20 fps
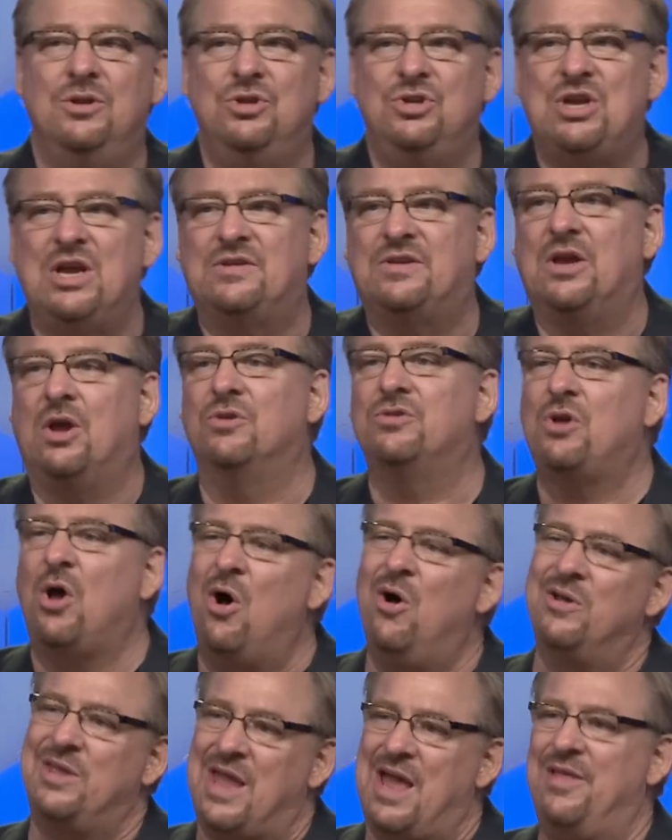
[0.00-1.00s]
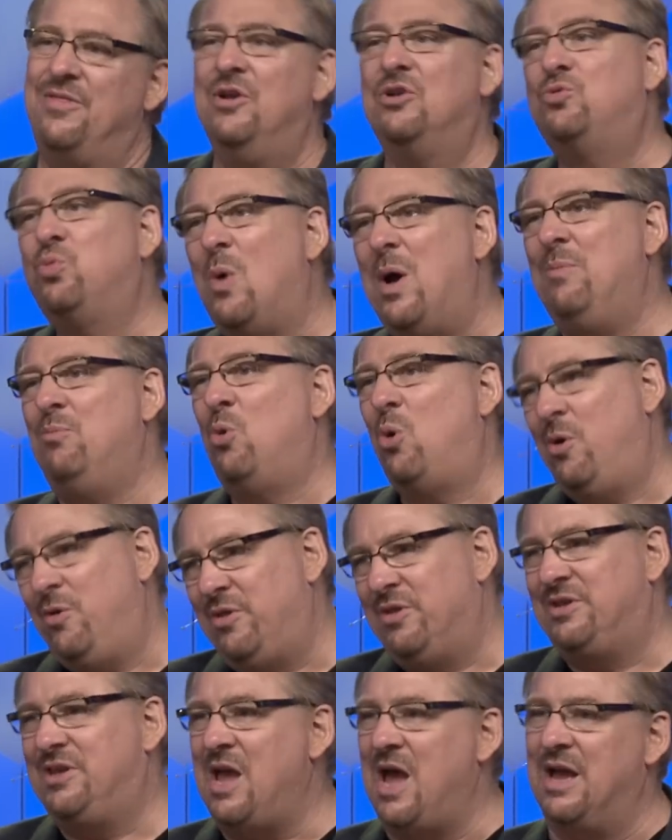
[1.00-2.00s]
Jesse goes, oh yeah, there's one more,
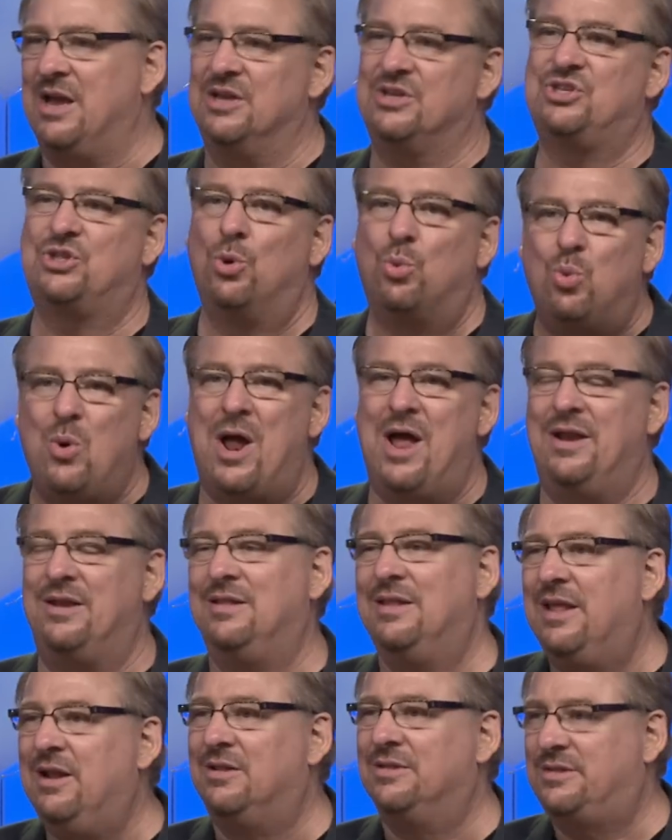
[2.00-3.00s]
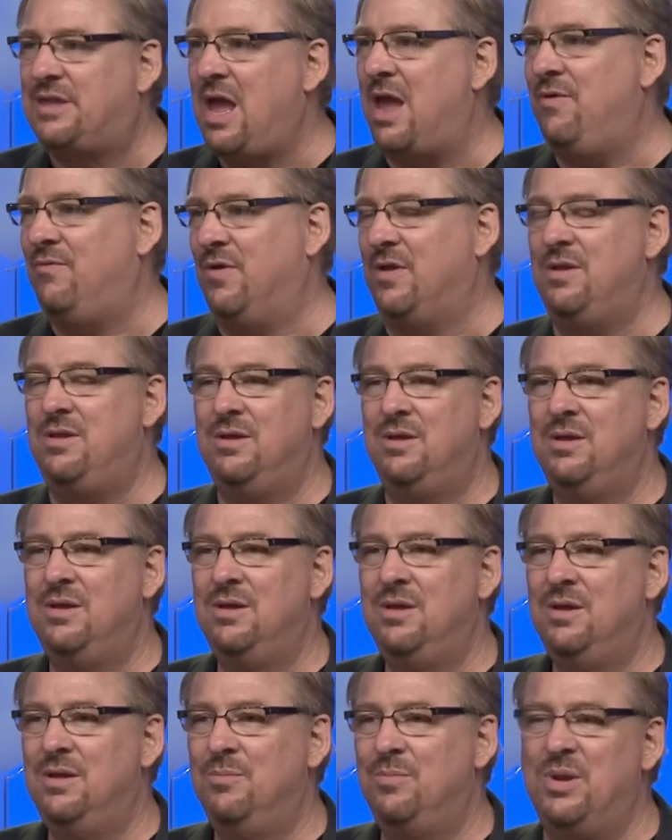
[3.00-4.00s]
the youngest, the runt, little David.
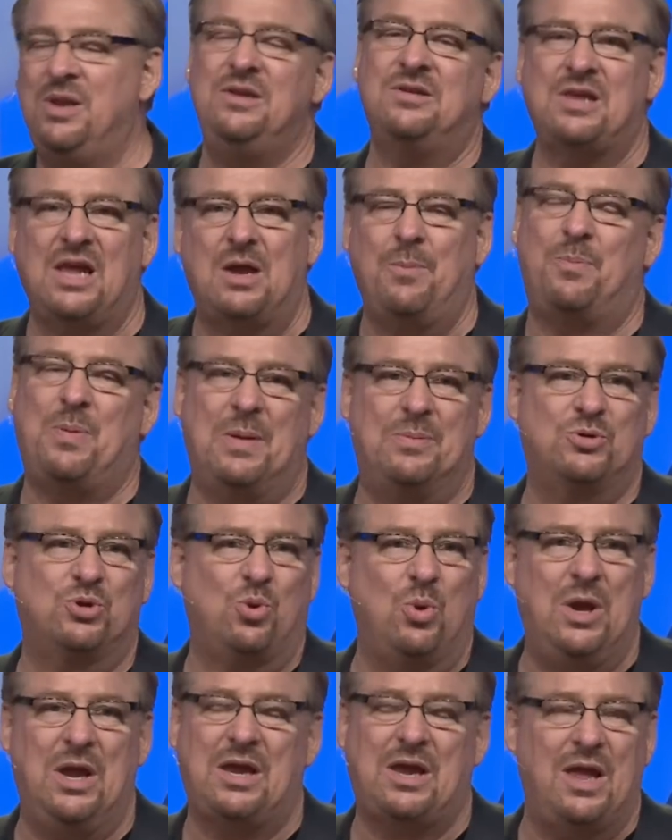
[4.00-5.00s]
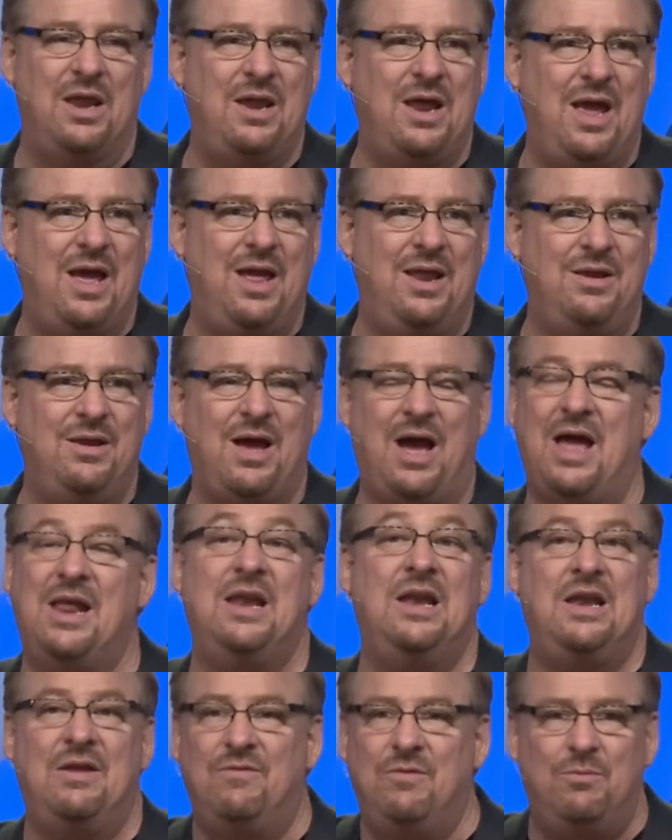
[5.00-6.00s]
But he's like a pipsqueak, and I
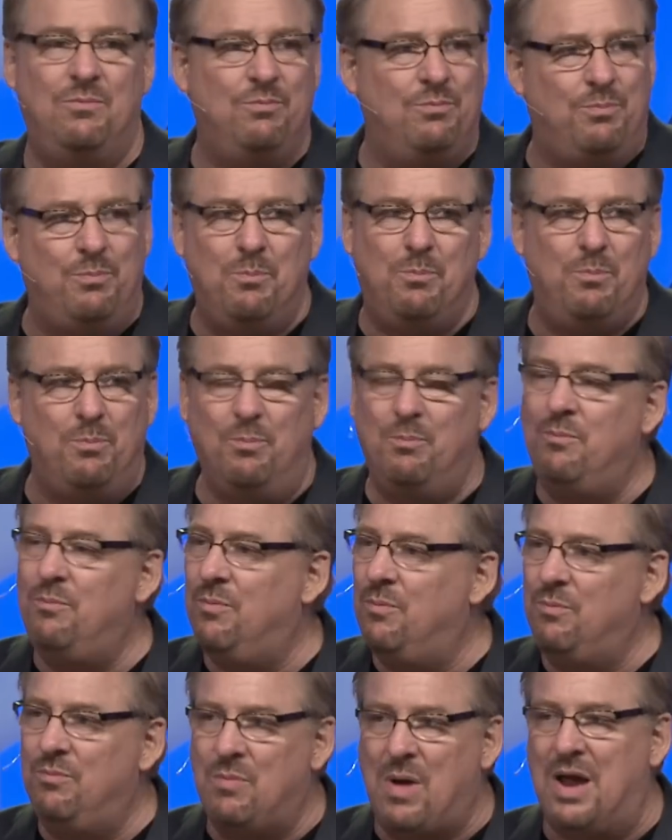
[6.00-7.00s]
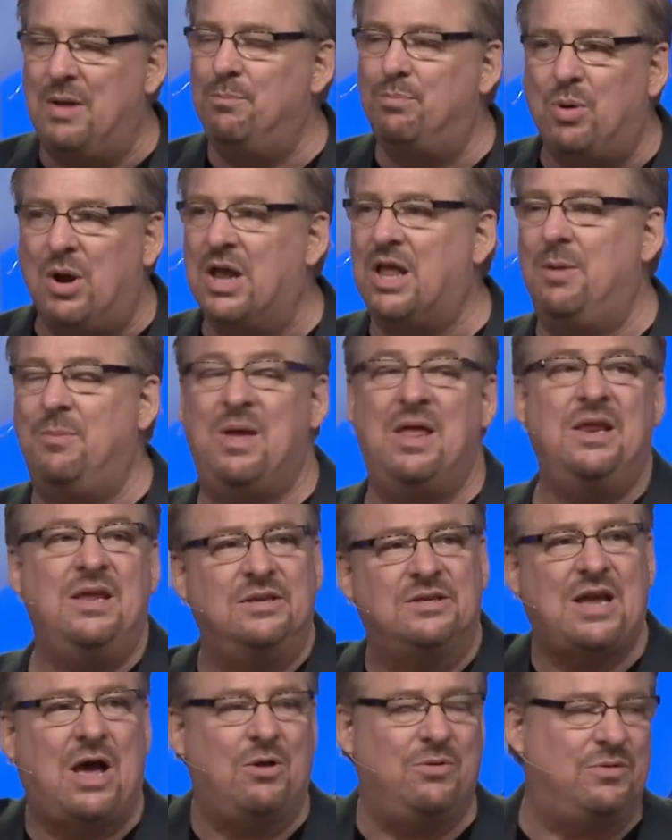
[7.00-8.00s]
didn't even mind bringing him in.
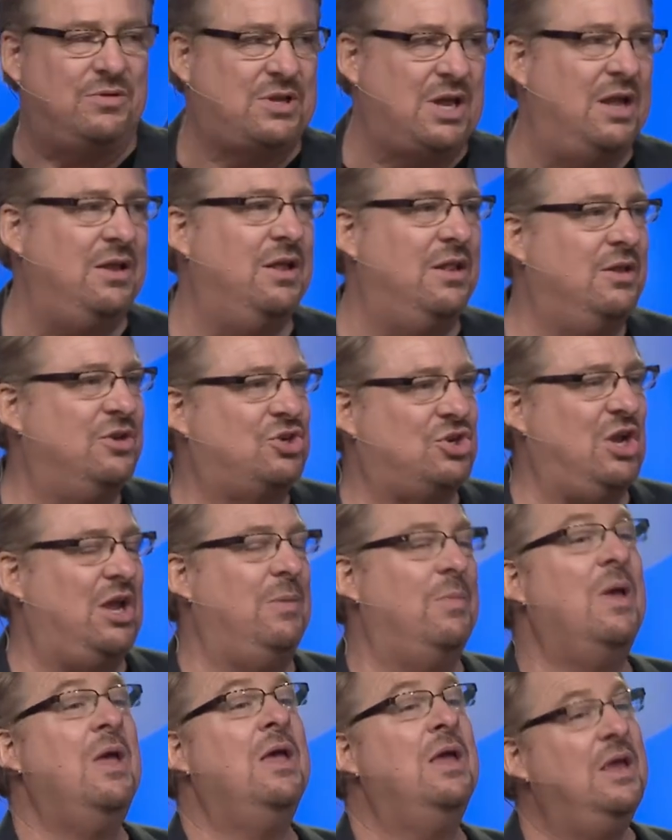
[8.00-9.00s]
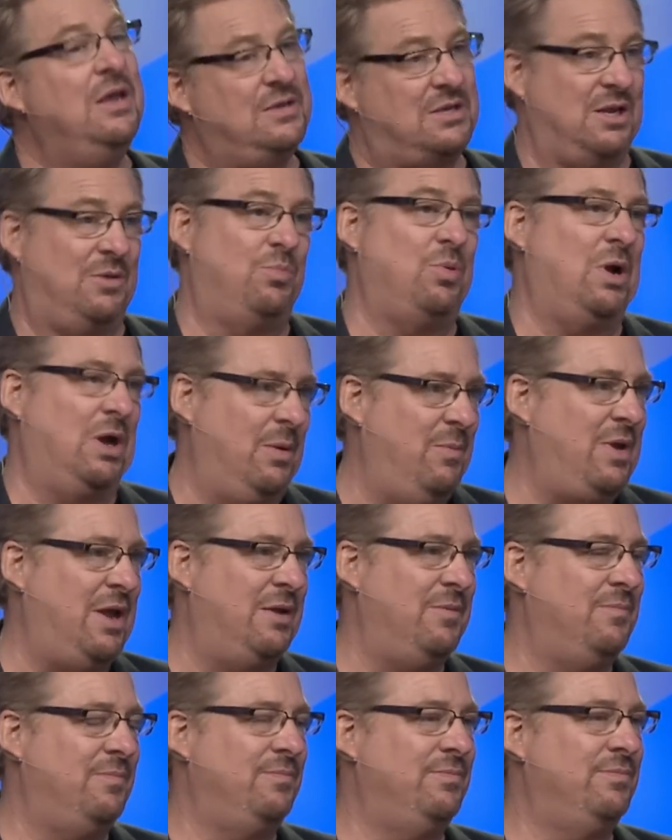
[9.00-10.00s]
He's out tending the sheep. He said, bring him
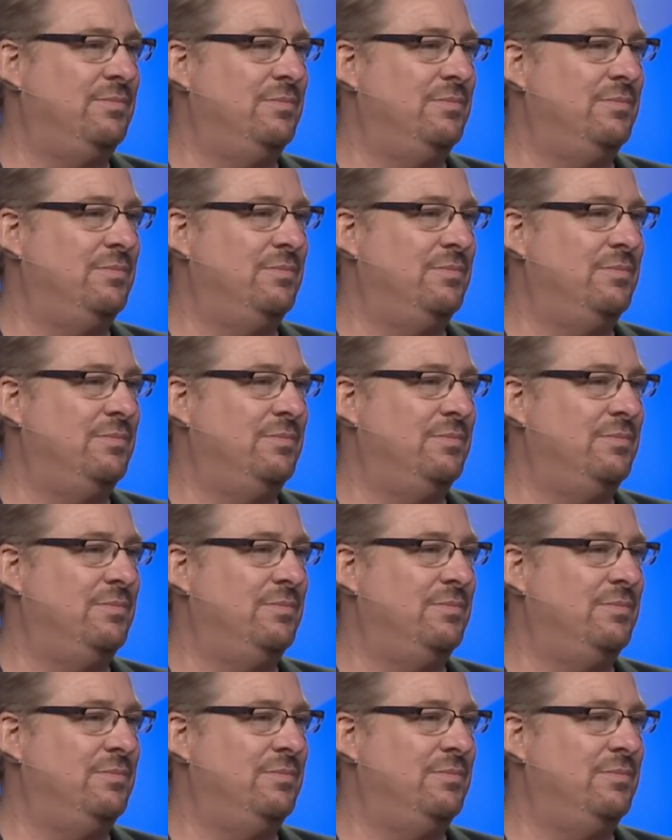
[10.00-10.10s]
in.